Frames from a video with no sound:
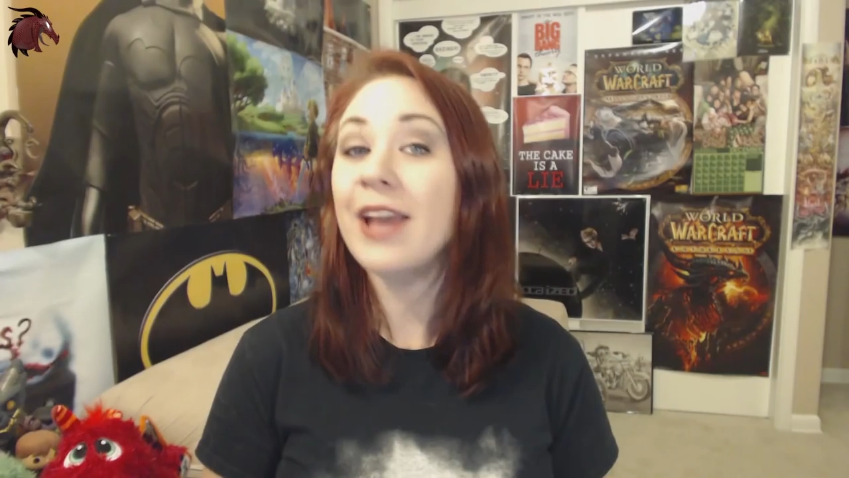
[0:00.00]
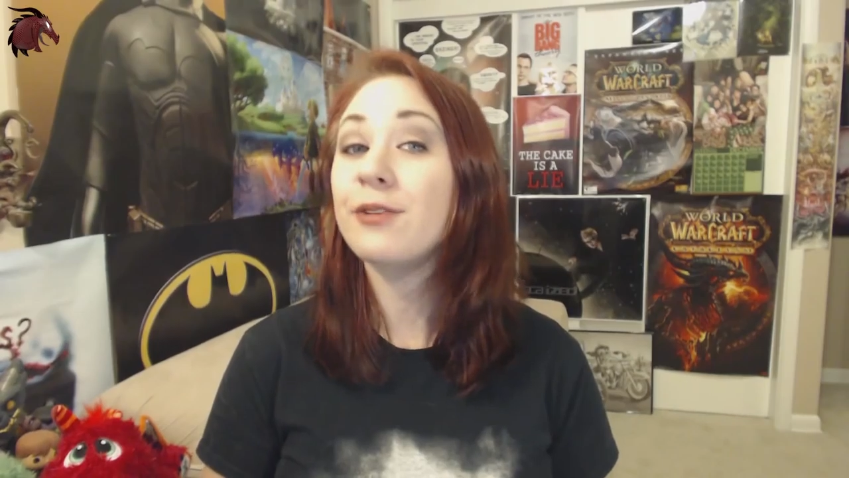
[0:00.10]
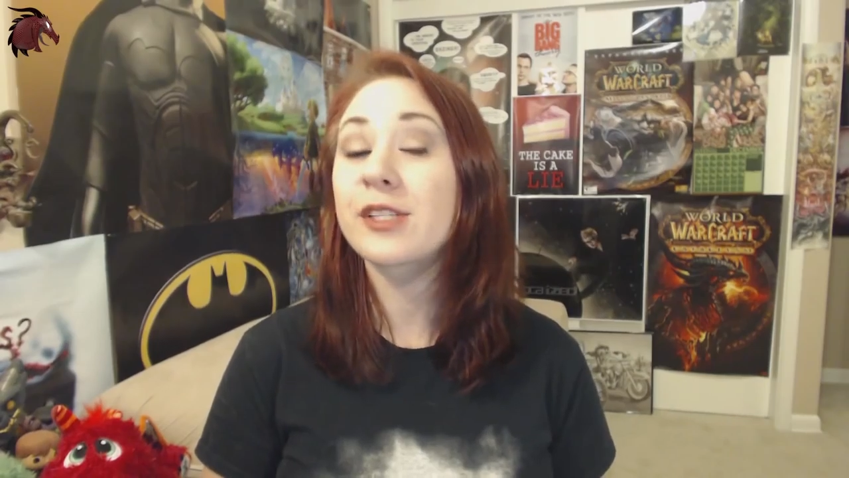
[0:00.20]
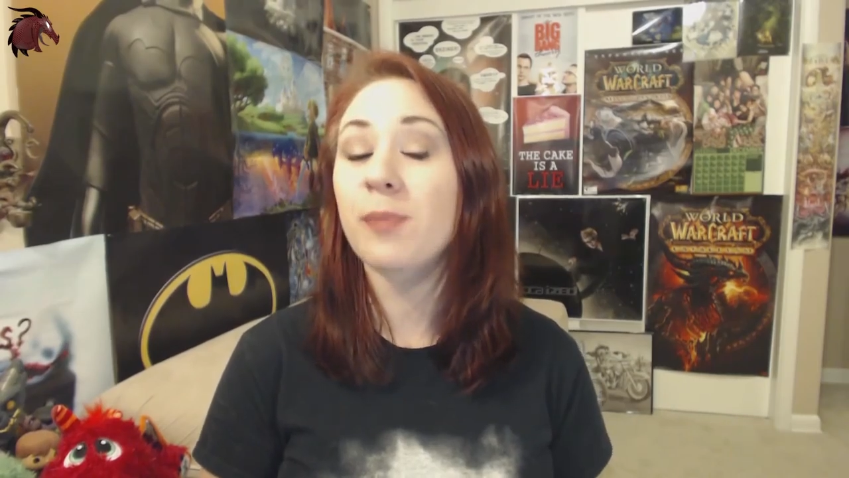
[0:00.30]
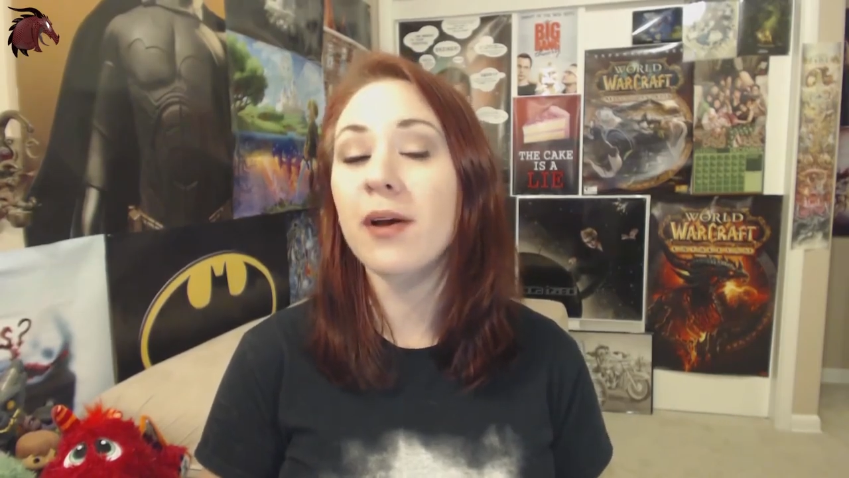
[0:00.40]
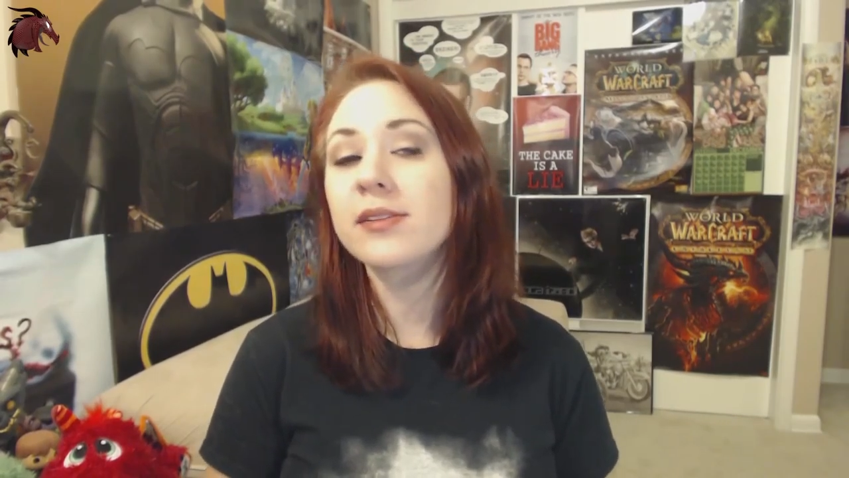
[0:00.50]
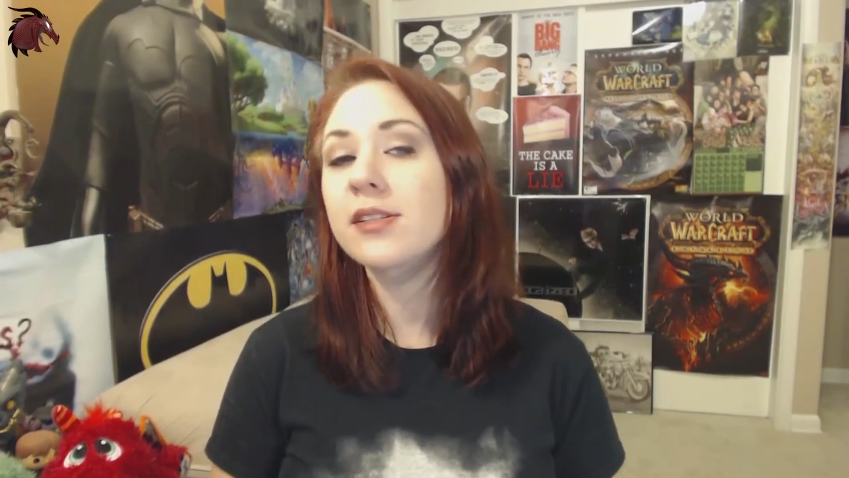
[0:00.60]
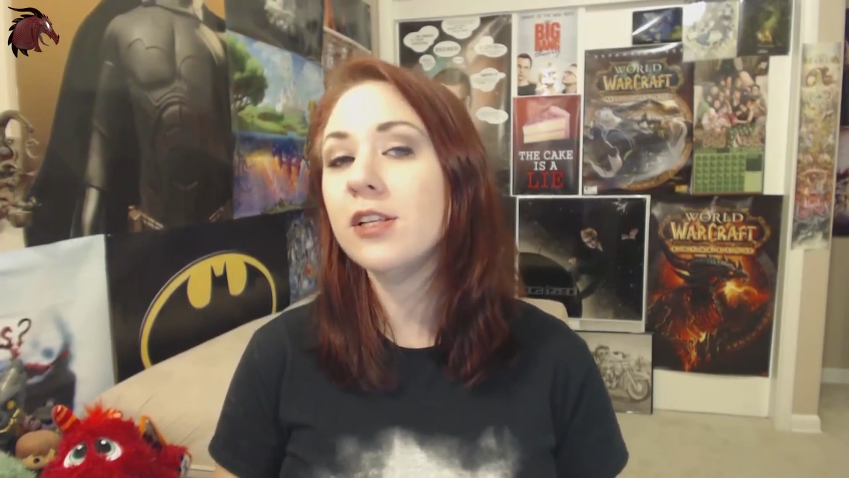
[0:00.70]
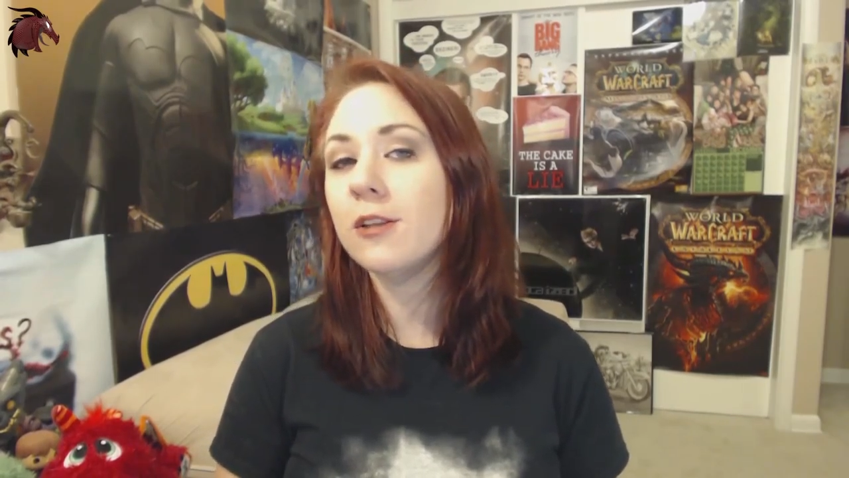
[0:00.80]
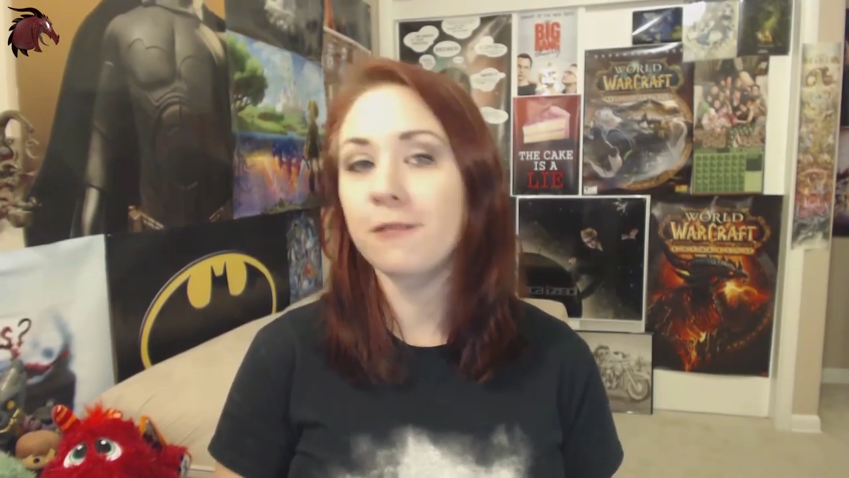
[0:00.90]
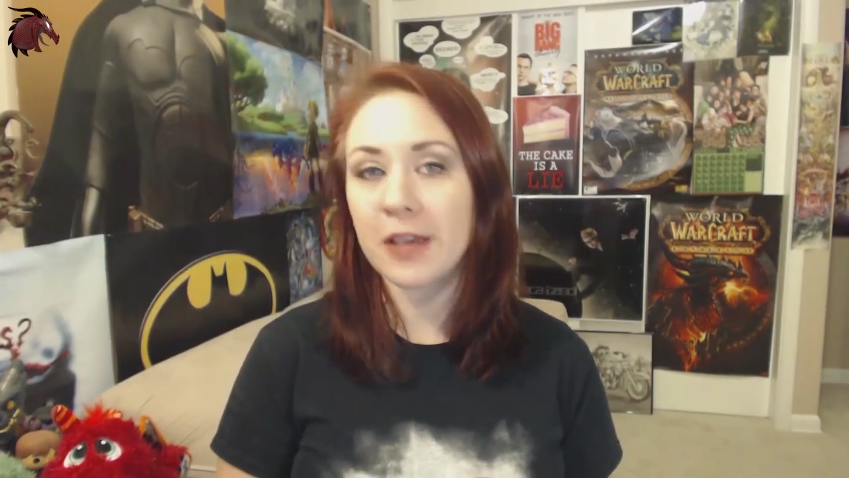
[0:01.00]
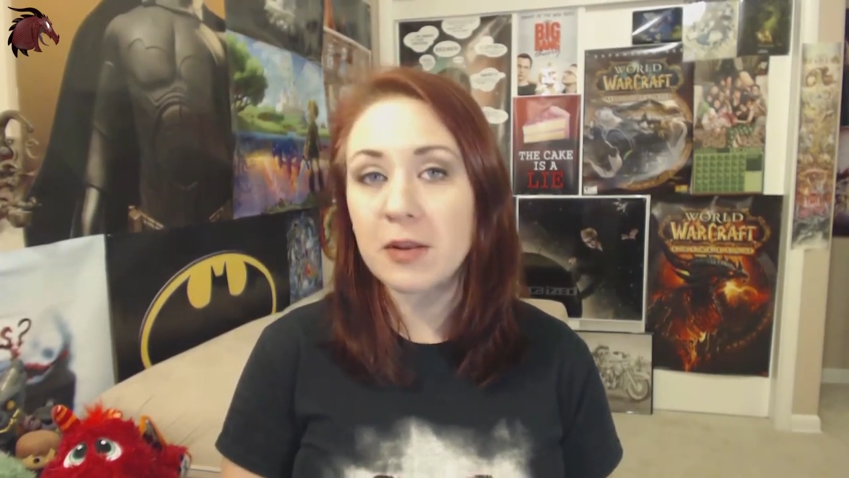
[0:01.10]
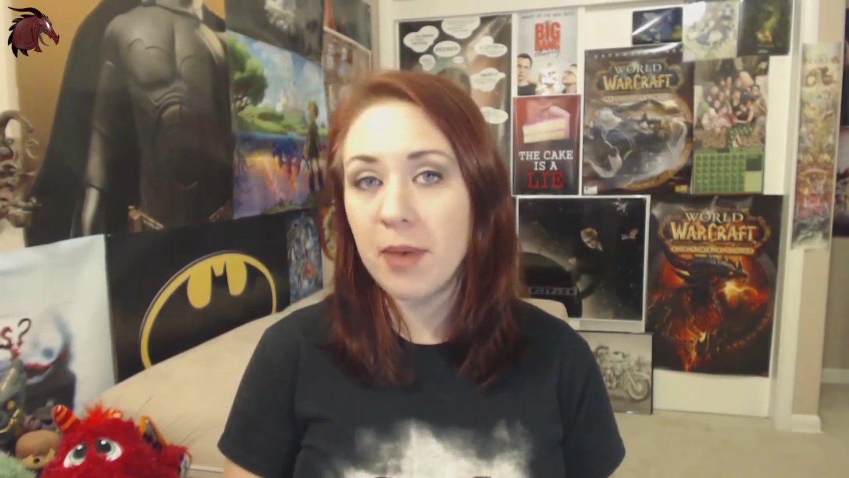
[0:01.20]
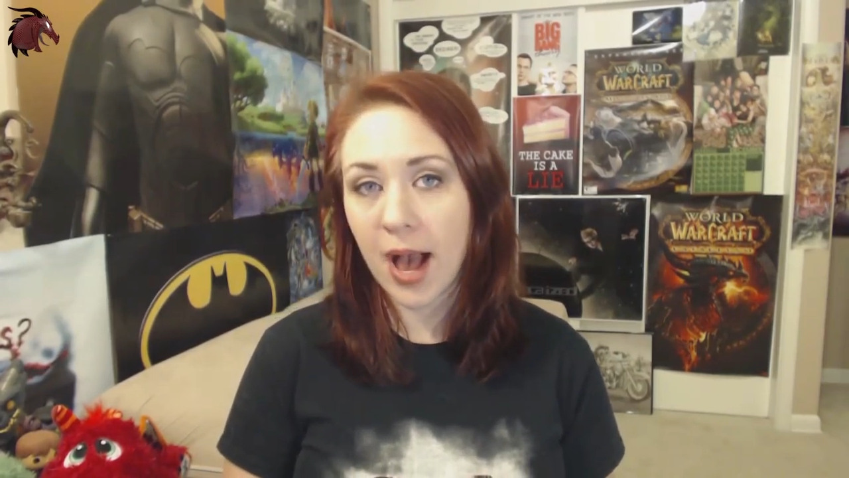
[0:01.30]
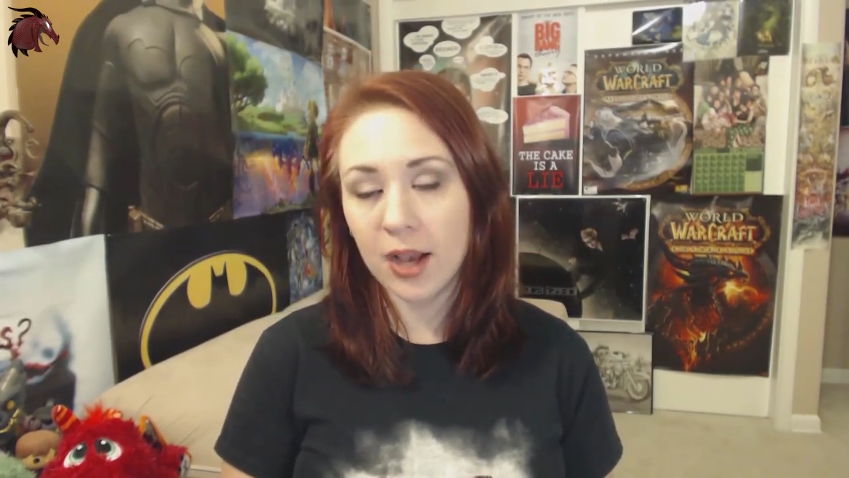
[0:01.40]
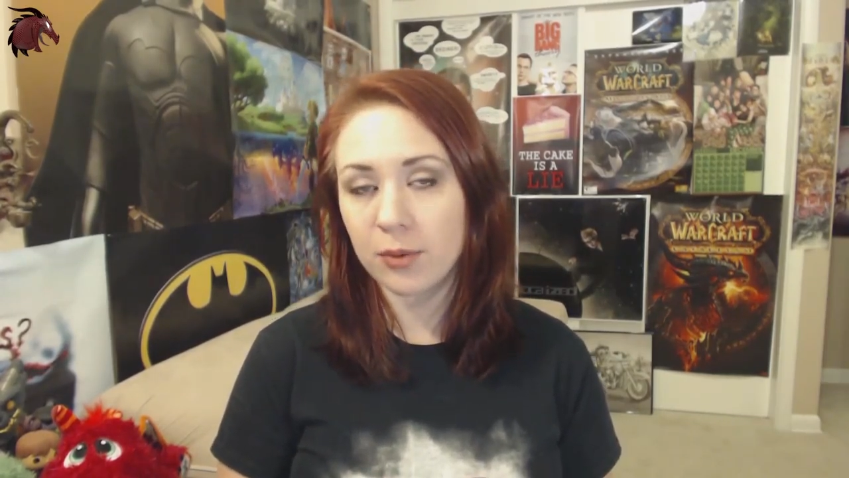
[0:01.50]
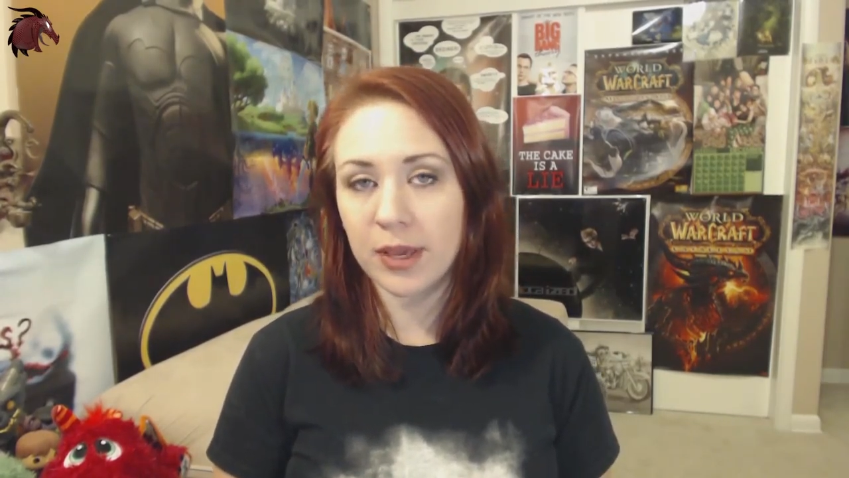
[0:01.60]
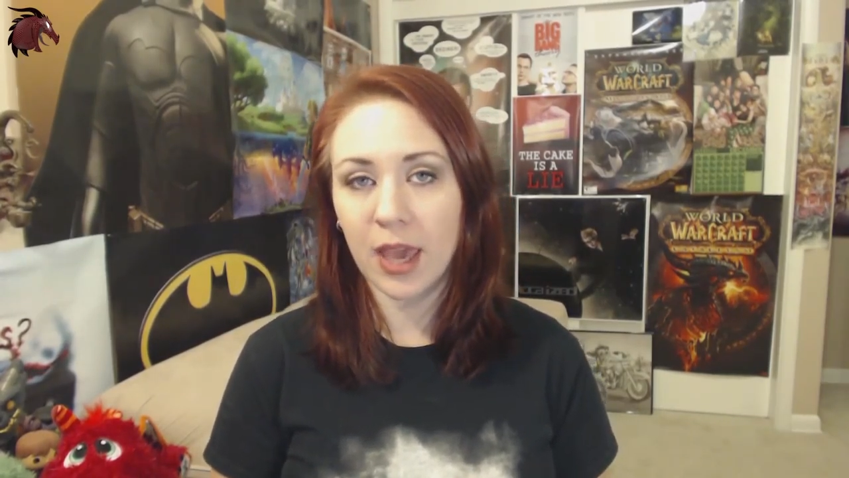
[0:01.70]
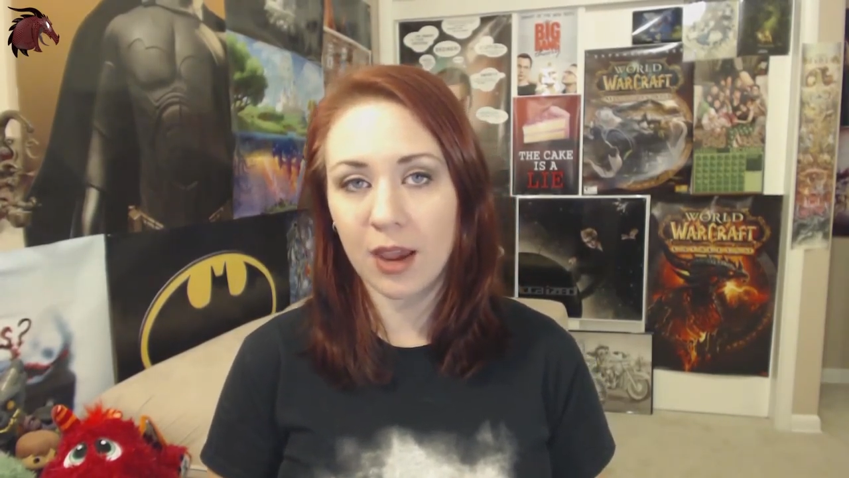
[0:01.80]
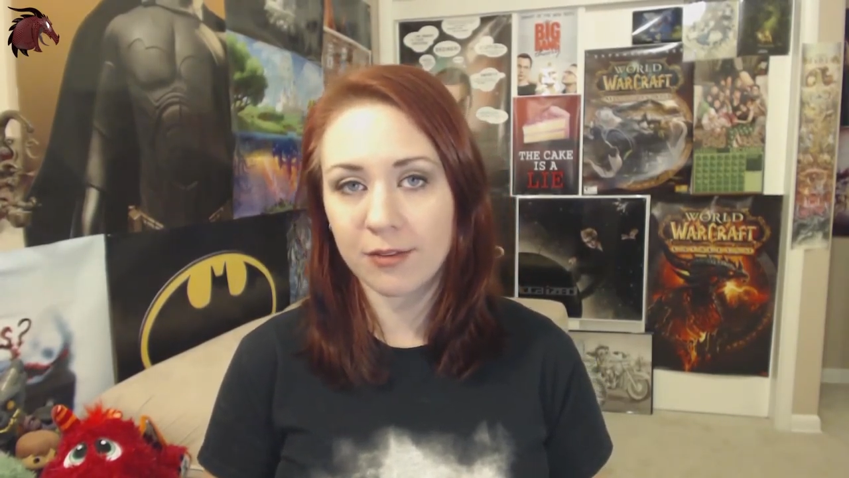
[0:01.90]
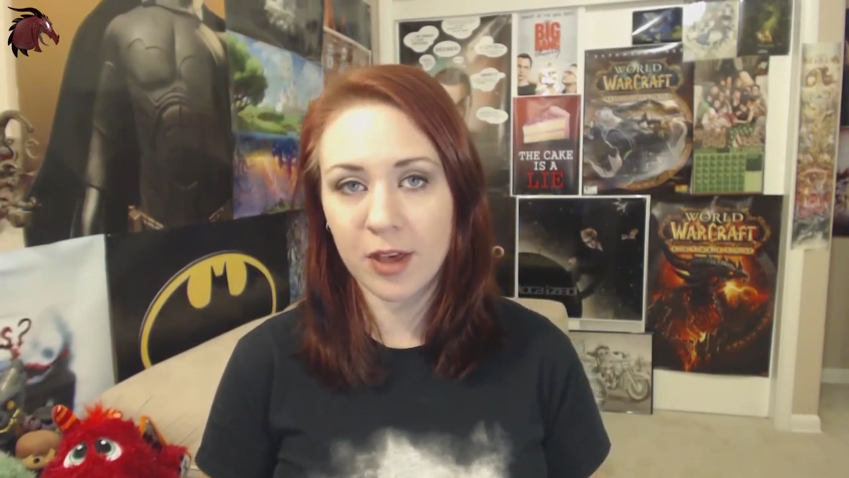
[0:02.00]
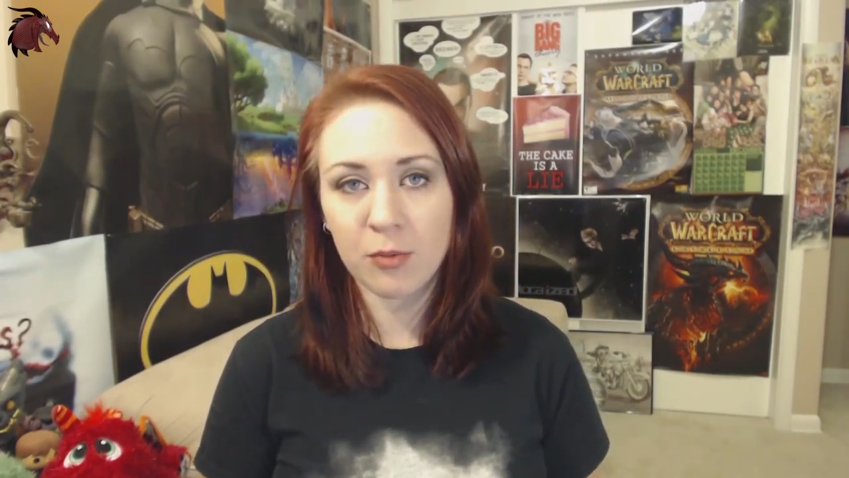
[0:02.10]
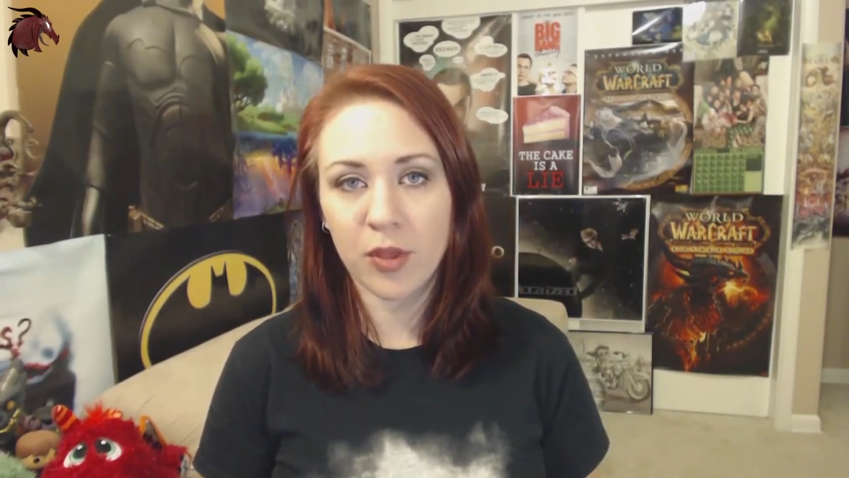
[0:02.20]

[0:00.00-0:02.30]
In response to the feedback we gave